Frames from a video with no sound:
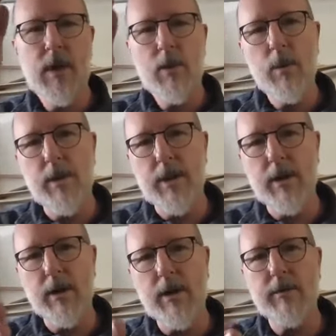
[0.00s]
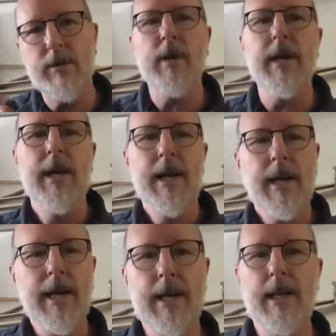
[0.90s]
with the curve to it,
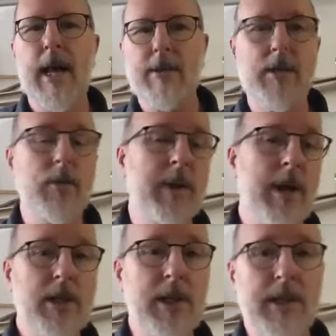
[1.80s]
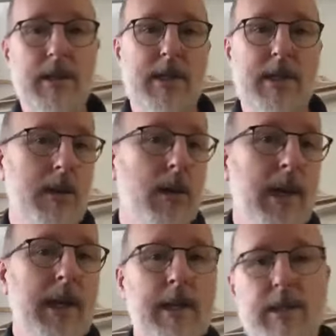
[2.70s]
it allows you, when you're actually cooking and